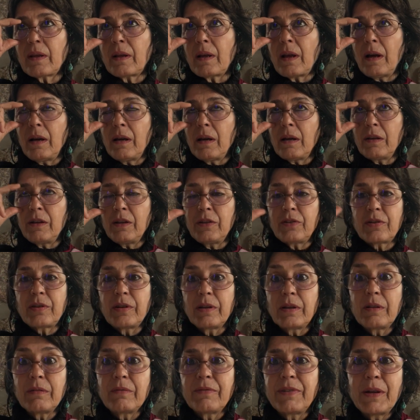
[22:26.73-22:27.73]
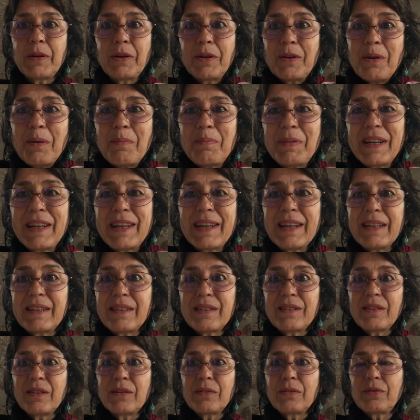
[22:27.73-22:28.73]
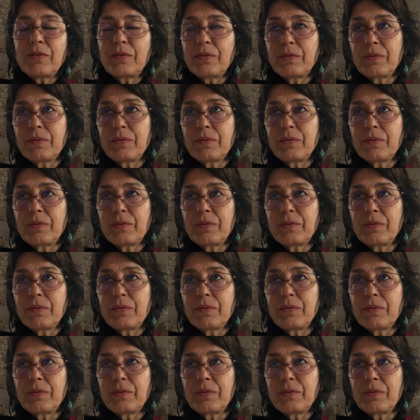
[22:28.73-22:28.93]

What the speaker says: it's very complicated, no?